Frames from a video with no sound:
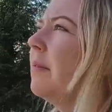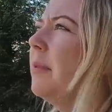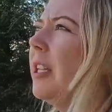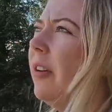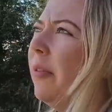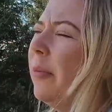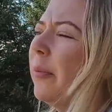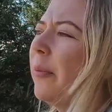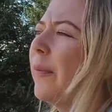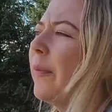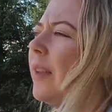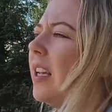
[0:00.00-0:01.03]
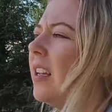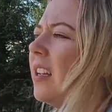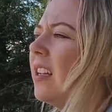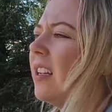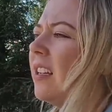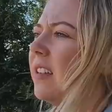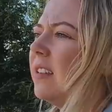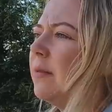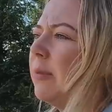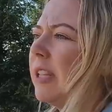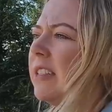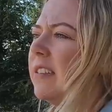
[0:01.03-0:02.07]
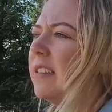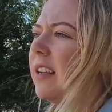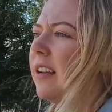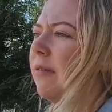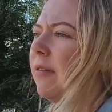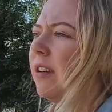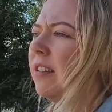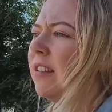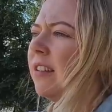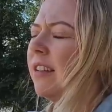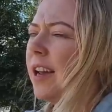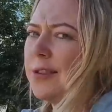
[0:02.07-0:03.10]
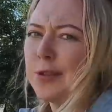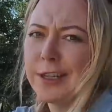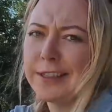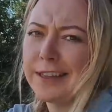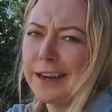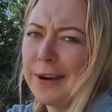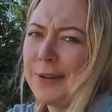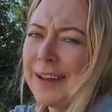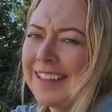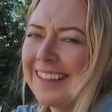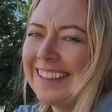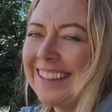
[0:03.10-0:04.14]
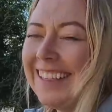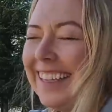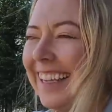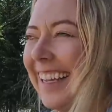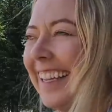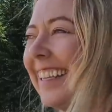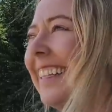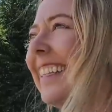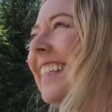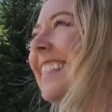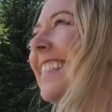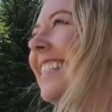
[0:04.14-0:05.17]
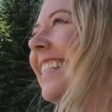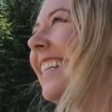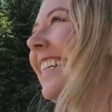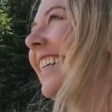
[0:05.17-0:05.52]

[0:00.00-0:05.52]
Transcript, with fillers: Camino to place it down. I trust that I will, at least.